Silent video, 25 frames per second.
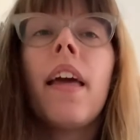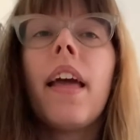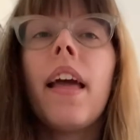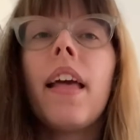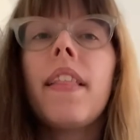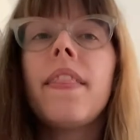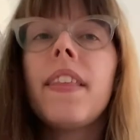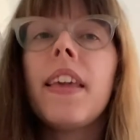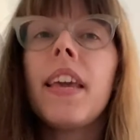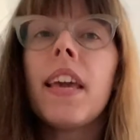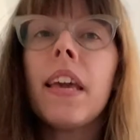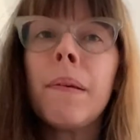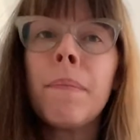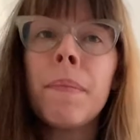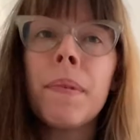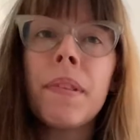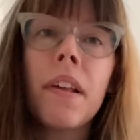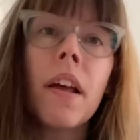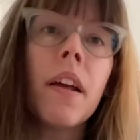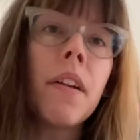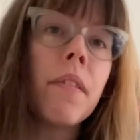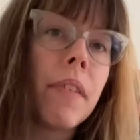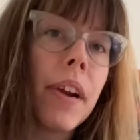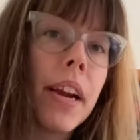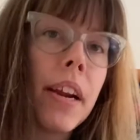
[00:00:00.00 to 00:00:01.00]
In the
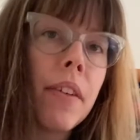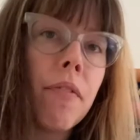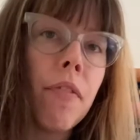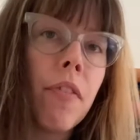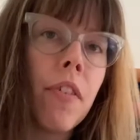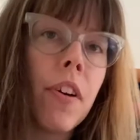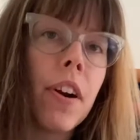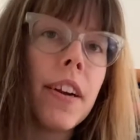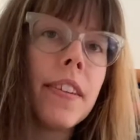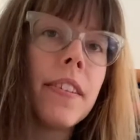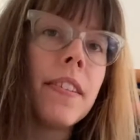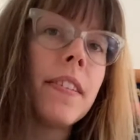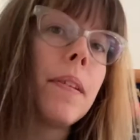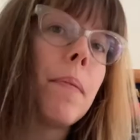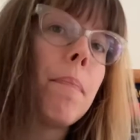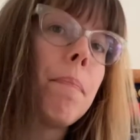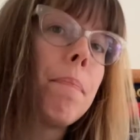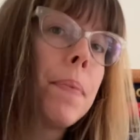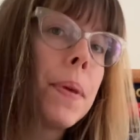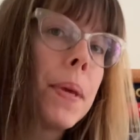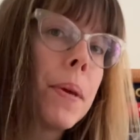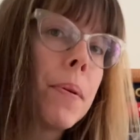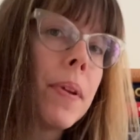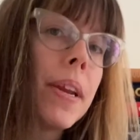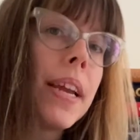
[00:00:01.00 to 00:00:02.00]
Amazon rainforest,
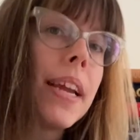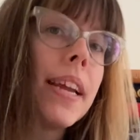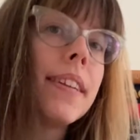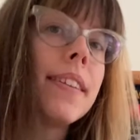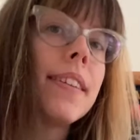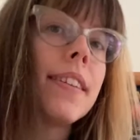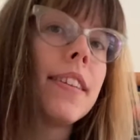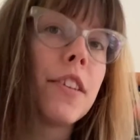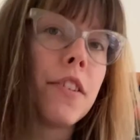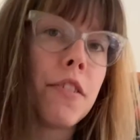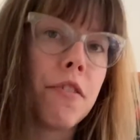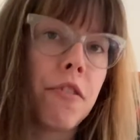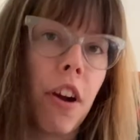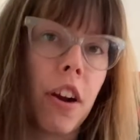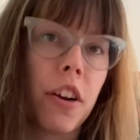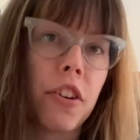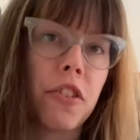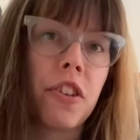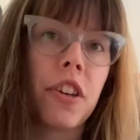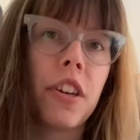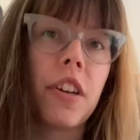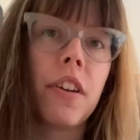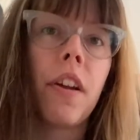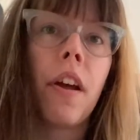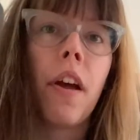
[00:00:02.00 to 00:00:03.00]
beauty,
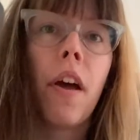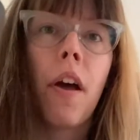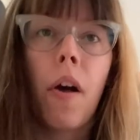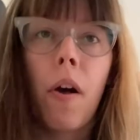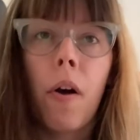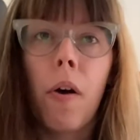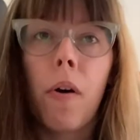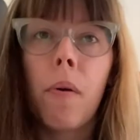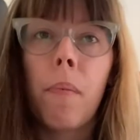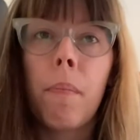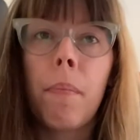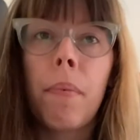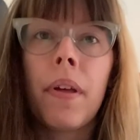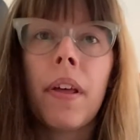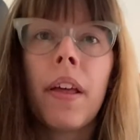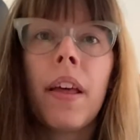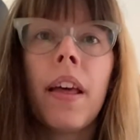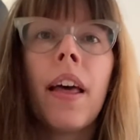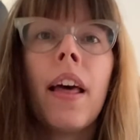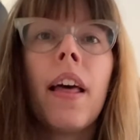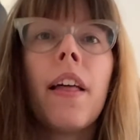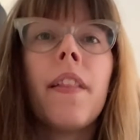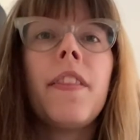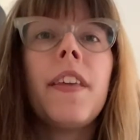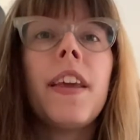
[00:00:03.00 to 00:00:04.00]
destruction, hope,
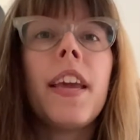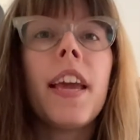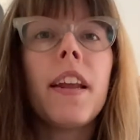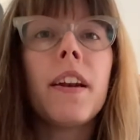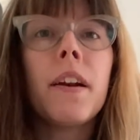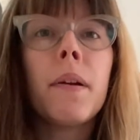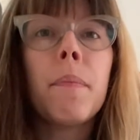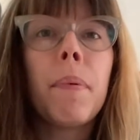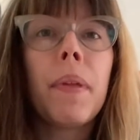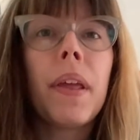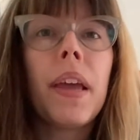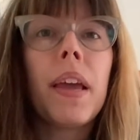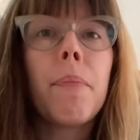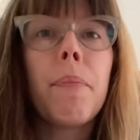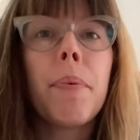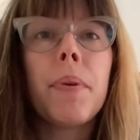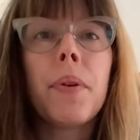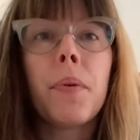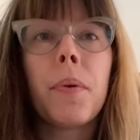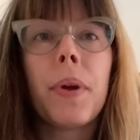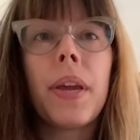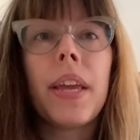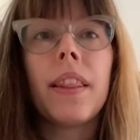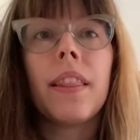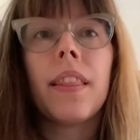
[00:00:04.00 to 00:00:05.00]
the interplay
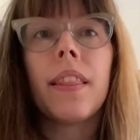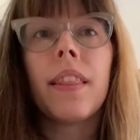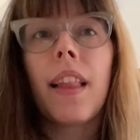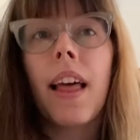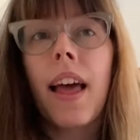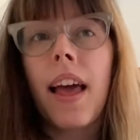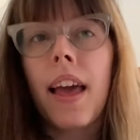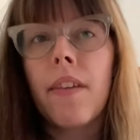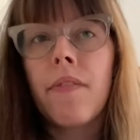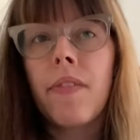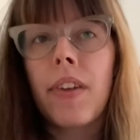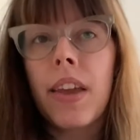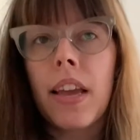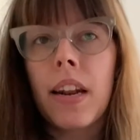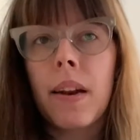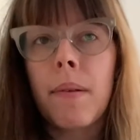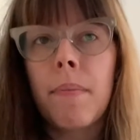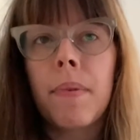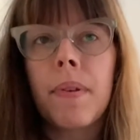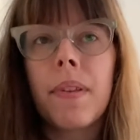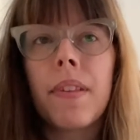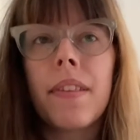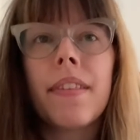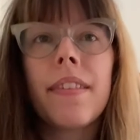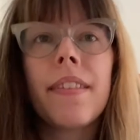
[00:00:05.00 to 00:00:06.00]
between live
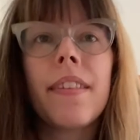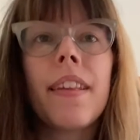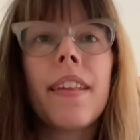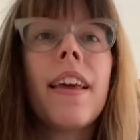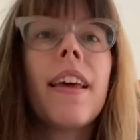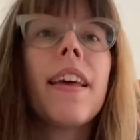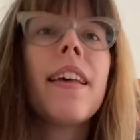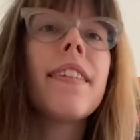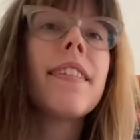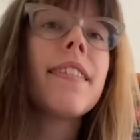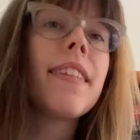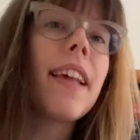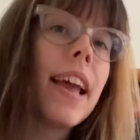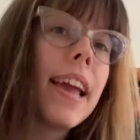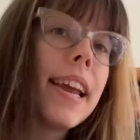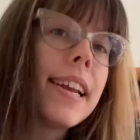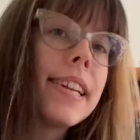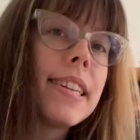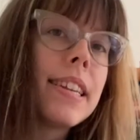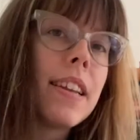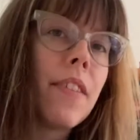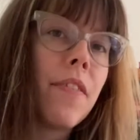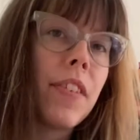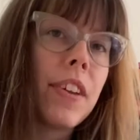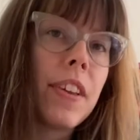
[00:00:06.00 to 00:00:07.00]
animals,
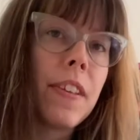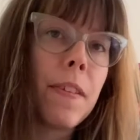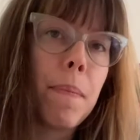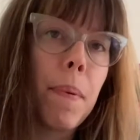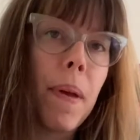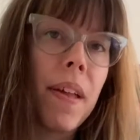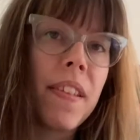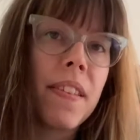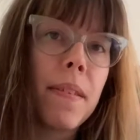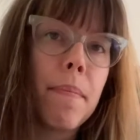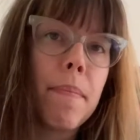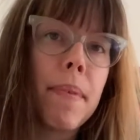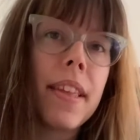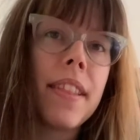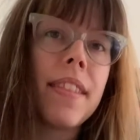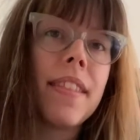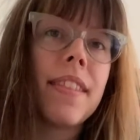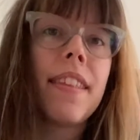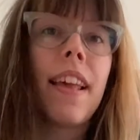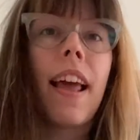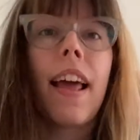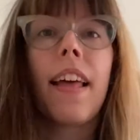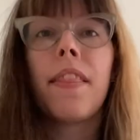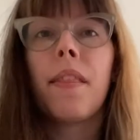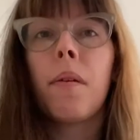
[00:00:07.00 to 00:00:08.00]
scientific
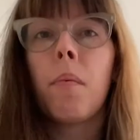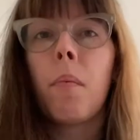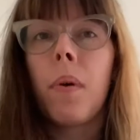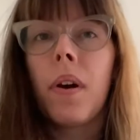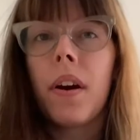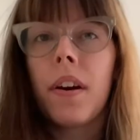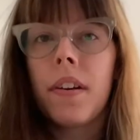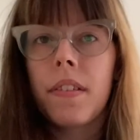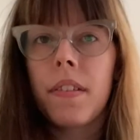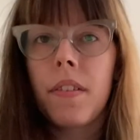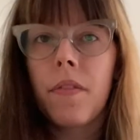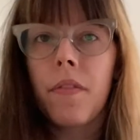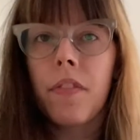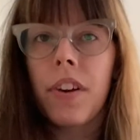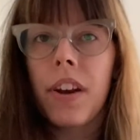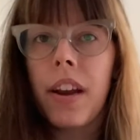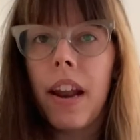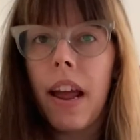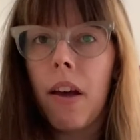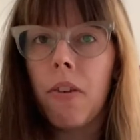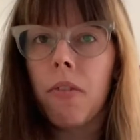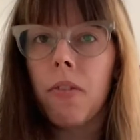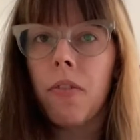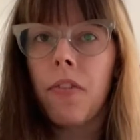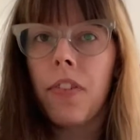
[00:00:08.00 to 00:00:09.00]
specimens, and the works of
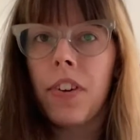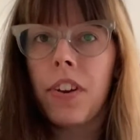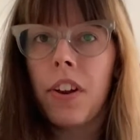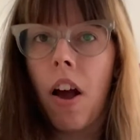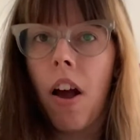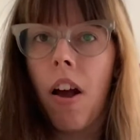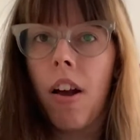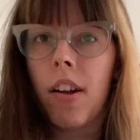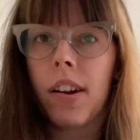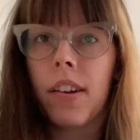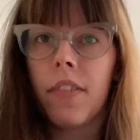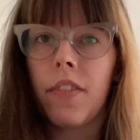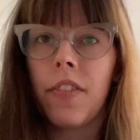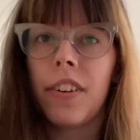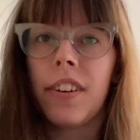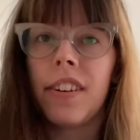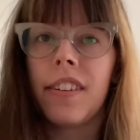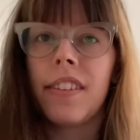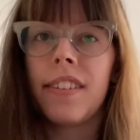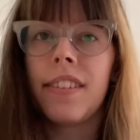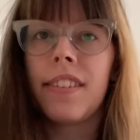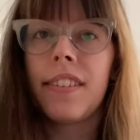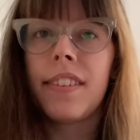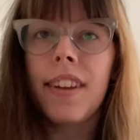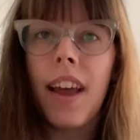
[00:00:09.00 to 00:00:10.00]
renowned
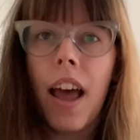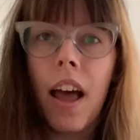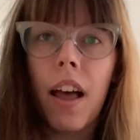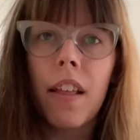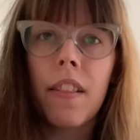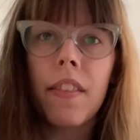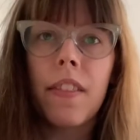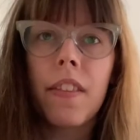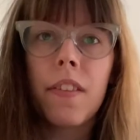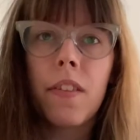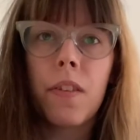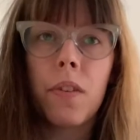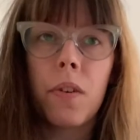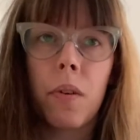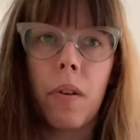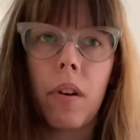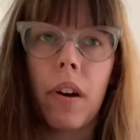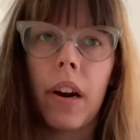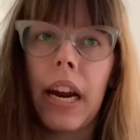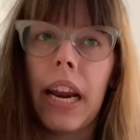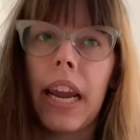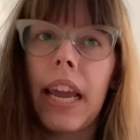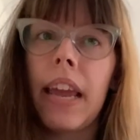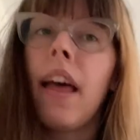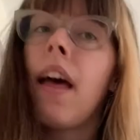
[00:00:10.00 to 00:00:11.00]
photographers tell the
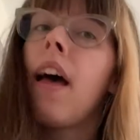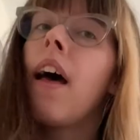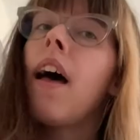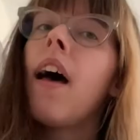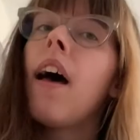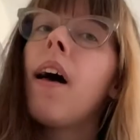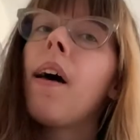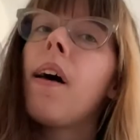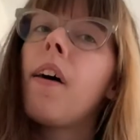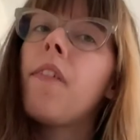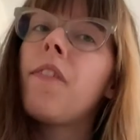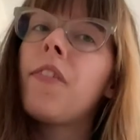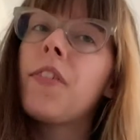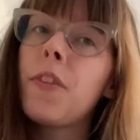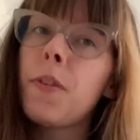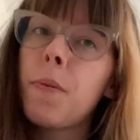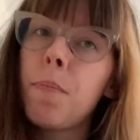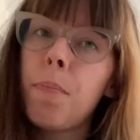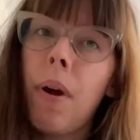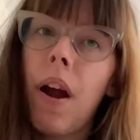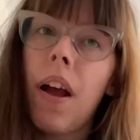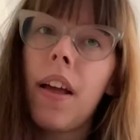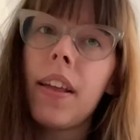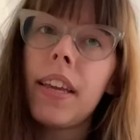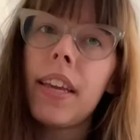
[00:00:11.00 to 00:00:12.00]
story of a
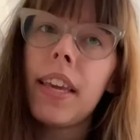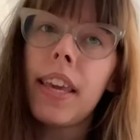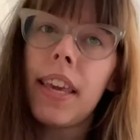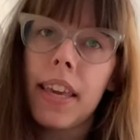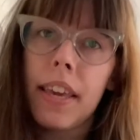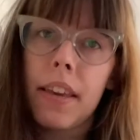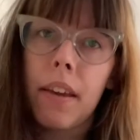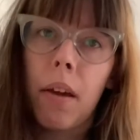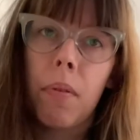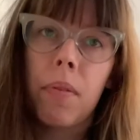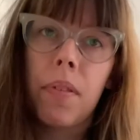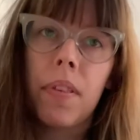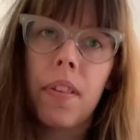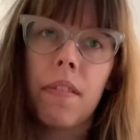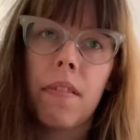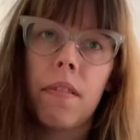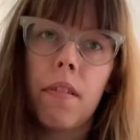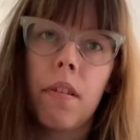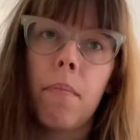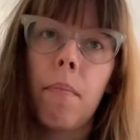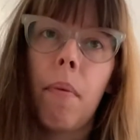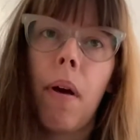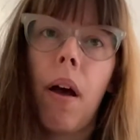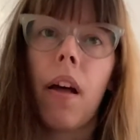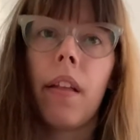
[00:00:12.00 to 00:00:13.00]
sprawling
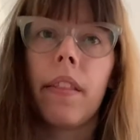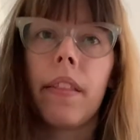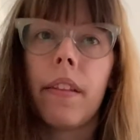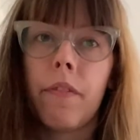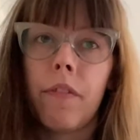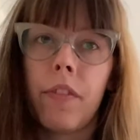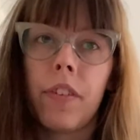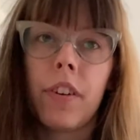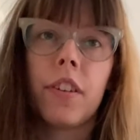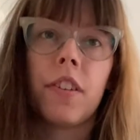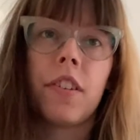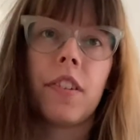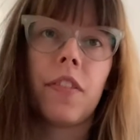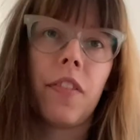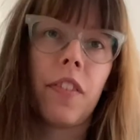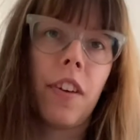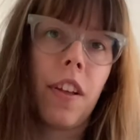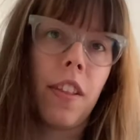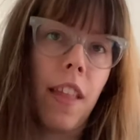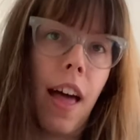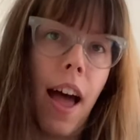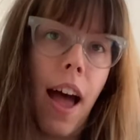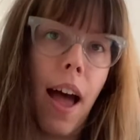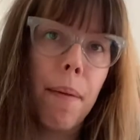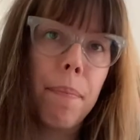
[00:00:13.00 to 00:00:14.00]
ecosystem on the verge of
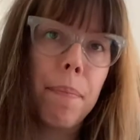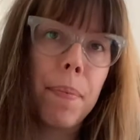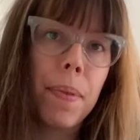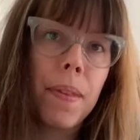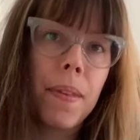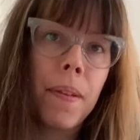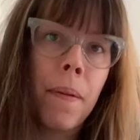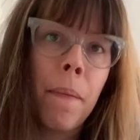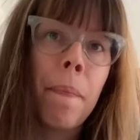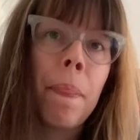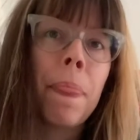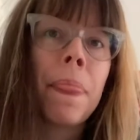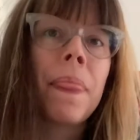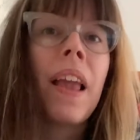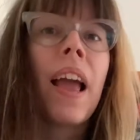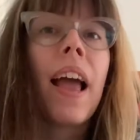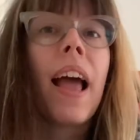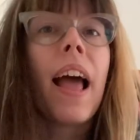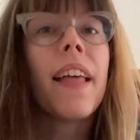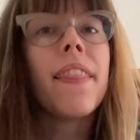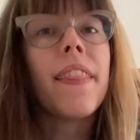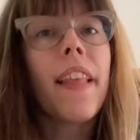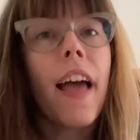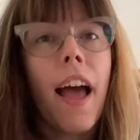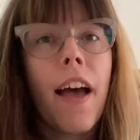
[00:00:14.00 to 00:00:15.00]
collapse,
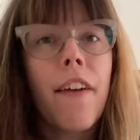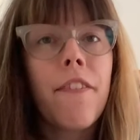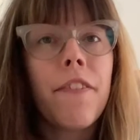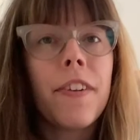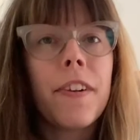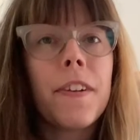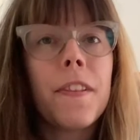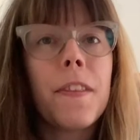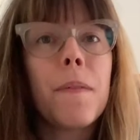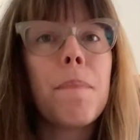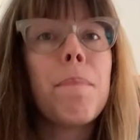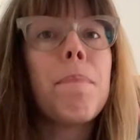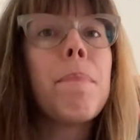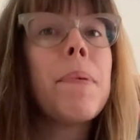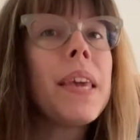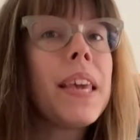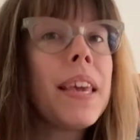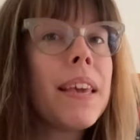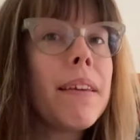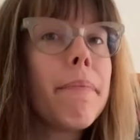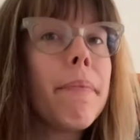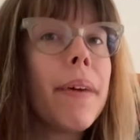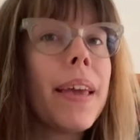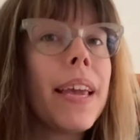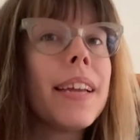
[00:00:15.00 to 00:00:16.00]
and the efforts
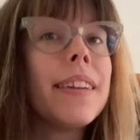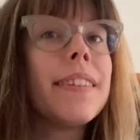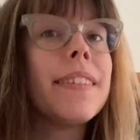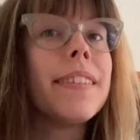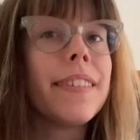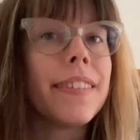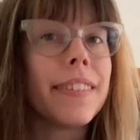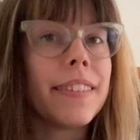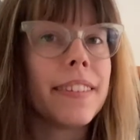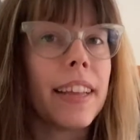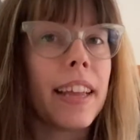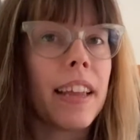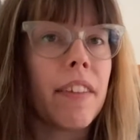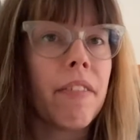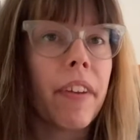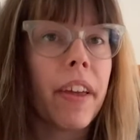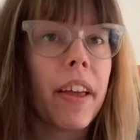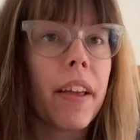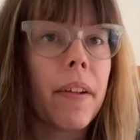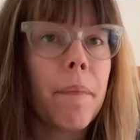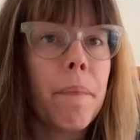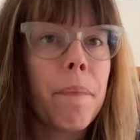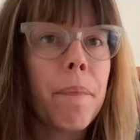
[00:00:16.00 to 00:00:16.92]
being made to save it.